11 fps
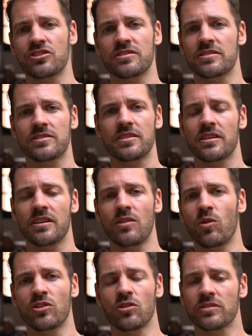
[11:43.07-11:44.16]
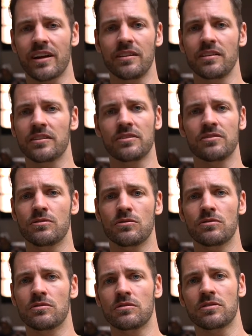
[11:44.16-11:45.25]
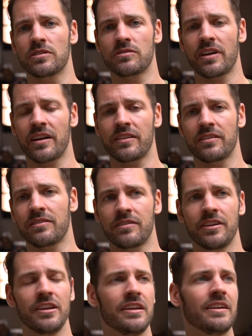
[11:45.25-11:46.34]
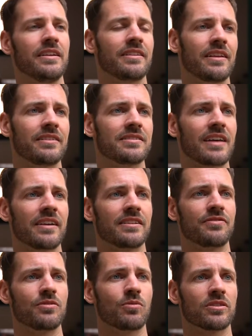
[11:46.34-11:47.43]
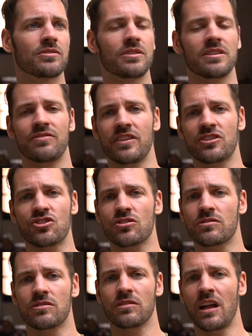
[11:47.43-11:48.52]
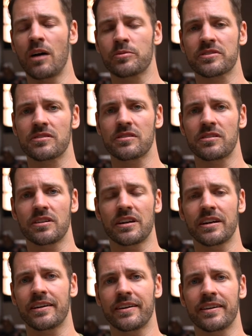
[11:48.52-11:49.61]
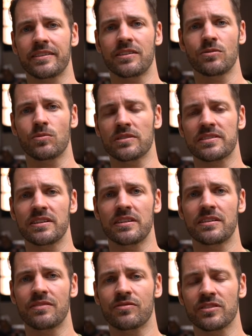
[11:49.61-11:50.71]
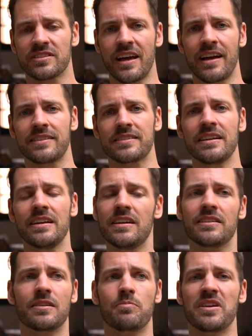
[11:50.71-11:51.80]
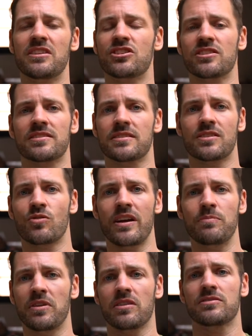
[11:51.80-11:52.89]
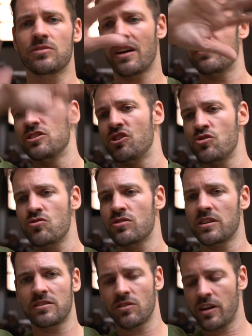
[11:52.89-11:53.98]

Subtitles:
just one hotel. You can then decide if you want to eat fish or lobster, and you will see different sites. The beach is great because you have a dune and you